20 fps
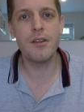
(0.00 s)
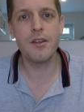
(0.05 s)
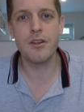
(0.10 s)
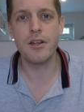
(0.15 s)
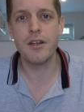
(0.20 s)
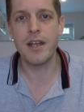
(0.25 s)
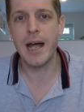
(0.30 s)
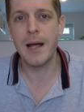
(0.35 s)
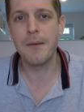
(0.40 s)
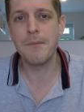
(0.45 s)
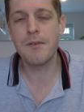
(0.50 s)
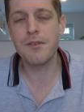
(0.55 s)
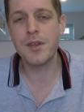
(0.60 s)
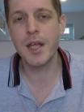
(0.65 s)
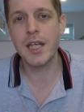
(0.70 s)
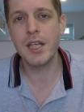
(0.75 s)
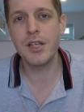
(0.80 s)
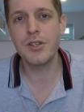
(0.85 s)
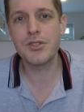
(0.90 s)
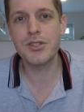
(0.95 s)
than that,
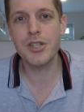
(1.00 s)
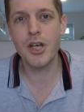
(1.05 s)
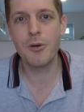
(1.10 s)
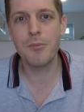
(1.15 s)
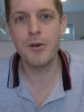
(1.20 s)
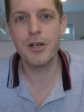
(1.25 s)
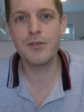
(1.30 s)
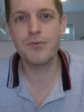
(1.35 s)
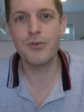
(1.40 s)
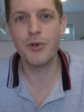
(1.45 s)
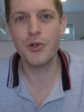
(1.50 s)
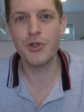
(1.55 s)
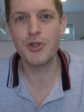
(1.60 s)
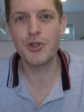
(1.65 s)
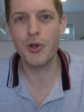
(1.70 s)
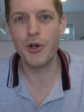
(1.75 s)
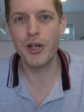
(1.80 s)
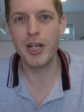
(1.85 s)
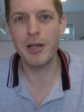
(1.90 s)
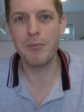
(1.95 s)
thank you so much for
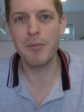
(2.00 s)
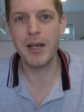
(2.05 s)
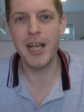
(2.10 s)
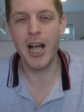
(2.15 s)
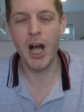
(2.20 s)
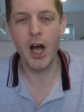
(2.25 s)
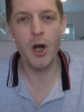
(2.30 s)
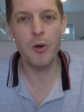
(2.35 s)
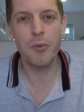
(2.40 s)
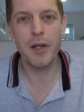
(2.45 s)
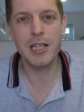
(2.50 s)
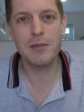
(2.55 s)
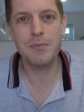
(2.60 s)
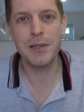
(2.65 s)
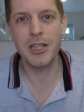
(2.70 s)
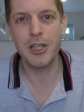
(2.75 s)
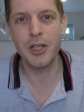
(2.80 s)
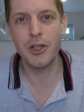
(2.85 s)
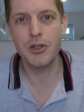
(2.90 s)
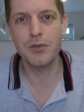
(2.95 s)
joining me. I hope that's
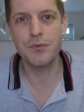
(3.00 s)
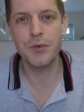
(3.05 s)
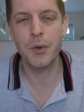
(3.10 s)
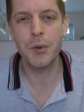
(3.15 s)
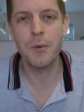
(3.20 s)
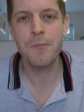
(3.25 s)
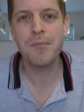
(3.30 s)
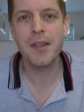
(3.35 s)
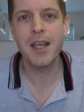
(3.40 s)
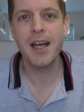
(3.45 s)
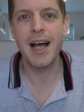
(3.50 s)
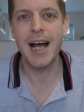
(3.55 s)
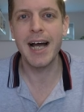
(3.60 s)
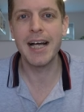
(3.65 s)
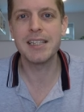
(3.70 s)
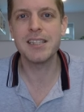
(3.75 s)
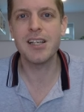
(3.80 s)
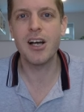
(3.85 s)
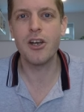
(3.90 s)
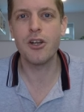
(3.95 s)
been useful,
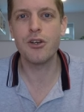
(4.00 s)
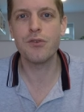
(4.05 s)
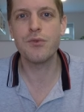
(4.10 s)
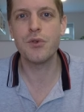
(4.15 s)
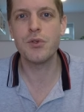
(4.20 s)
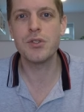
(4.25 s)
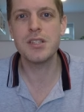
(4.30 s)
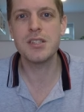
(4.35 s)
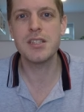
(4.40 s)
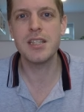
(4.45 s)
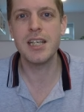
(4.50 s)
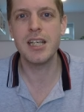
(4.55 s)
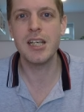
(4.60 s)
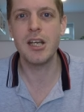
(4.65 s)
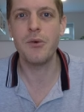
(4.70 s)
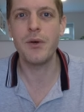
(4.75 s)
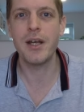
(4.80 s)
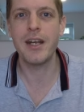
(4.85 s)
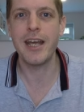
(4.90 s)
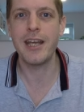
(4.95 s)
and I look forward to seeing
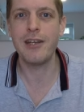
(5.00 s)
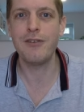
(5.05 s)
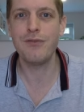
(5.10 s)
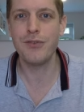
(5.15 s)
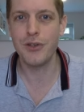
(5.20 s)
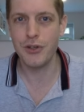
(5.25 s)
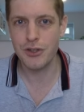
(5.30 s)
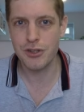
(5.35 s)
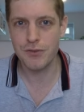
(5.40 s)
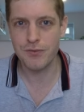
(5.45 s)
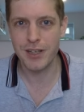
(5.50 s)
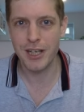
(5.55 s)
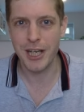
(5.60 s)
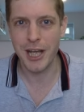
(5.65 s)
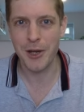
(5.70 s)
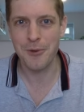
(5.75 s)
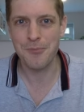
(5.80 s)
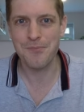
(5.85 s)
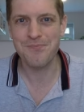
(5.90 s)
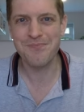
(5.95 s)
you in a future
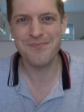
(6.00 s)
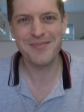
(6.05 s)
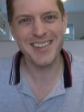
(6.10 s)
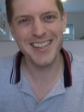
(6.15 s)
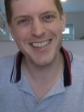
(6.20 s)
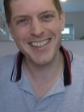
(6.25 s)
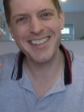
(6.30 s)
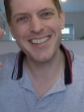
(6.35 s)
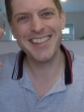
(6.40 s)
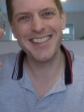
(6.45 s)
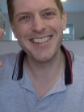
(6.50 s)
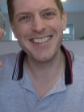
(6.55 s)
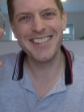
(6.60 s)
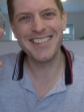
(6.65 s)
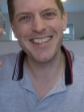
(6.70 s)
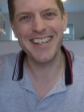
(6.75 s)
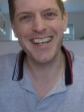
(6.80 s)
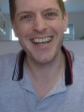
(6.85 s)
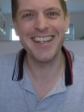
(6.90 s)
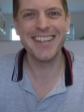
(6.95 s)
video.
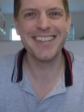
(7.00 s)
See ya.